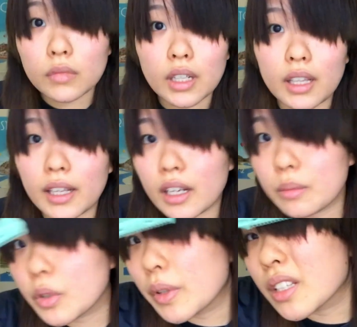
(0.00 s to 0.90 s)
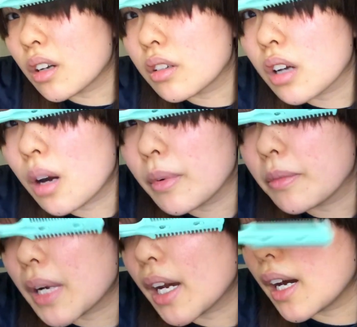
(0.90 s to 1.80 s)
I like how I'm doing this on top of
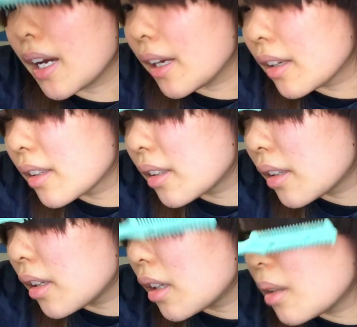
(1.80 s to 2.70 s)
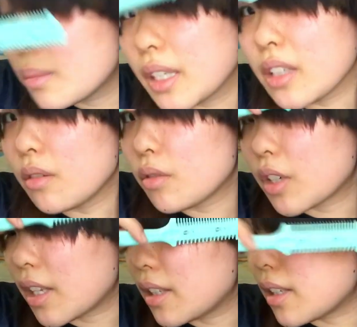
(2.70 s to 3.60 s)
my eye. Please don't
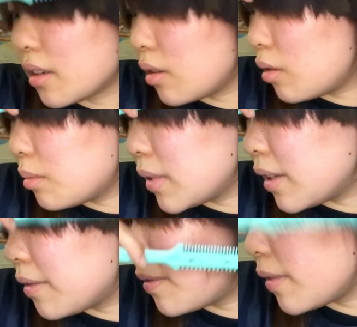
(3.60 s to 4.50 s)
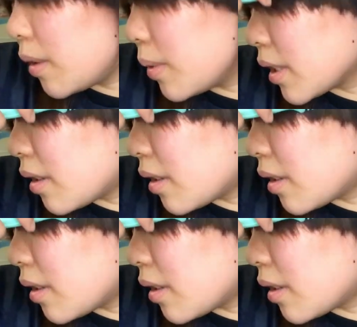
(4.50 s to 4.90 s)
try this at home if it wasn't